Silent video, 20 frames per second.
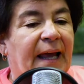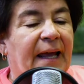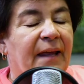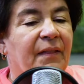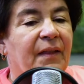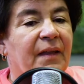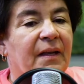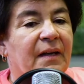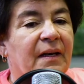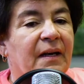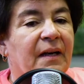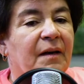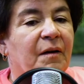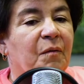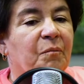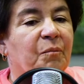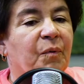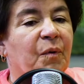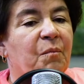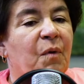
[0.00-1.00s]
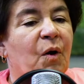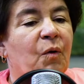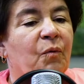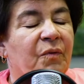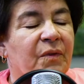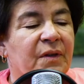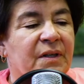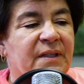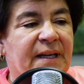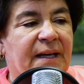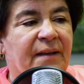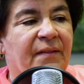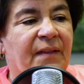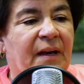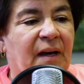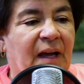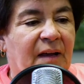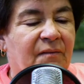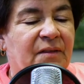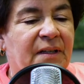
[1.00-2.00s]
and then promote the 10
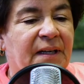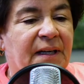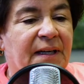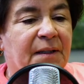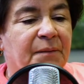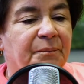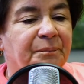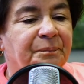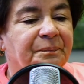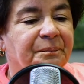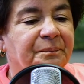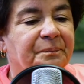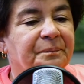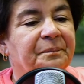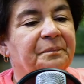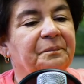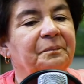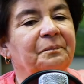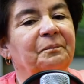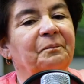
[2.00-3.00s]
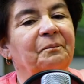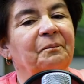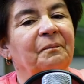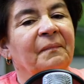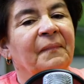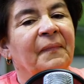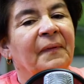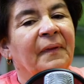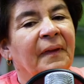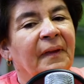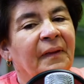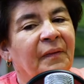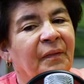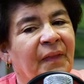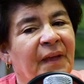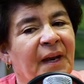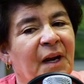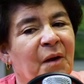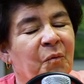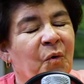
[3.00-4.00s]
that I've done.
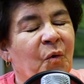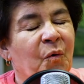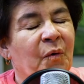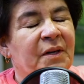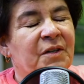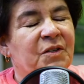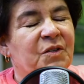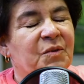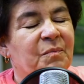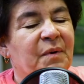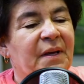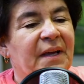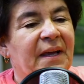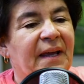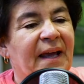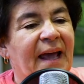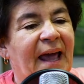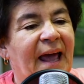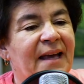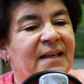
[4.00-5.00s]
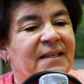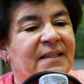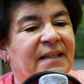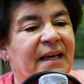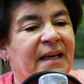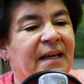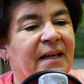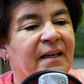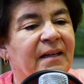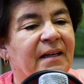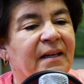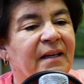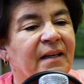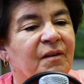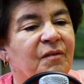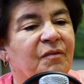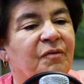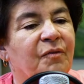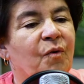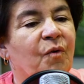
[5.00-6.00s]
Then I'm going to be asking
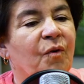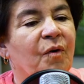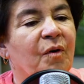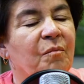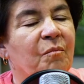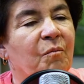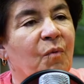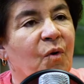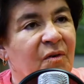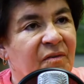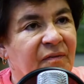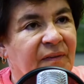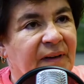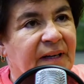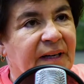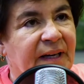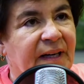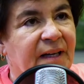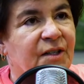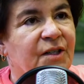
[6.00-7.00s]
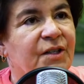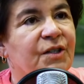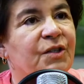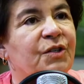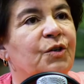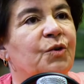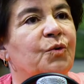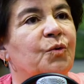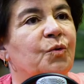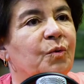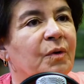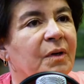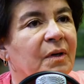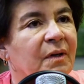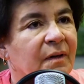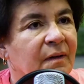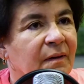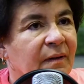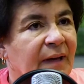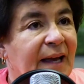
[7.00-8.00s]
for more funding to do
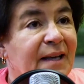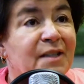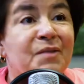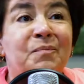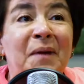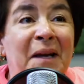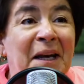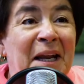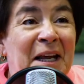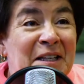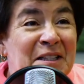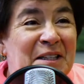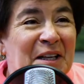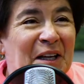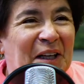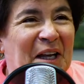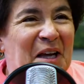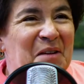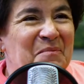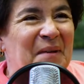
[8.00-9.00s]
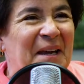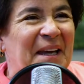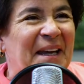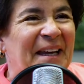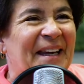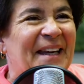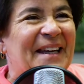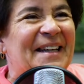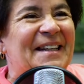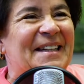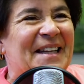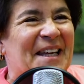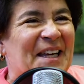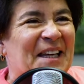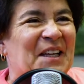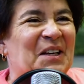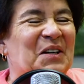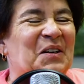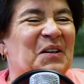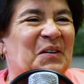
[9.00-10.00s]
as many as they'll let me. Absolutely.
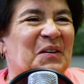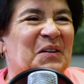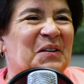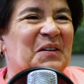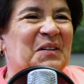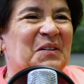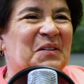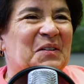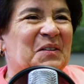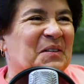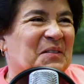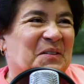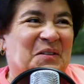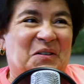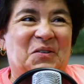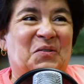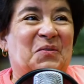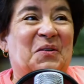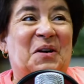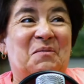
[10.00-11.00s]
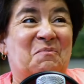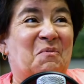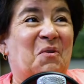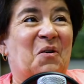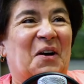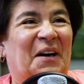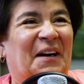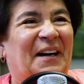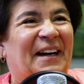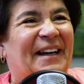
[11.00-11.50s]
10 or, or 20 more.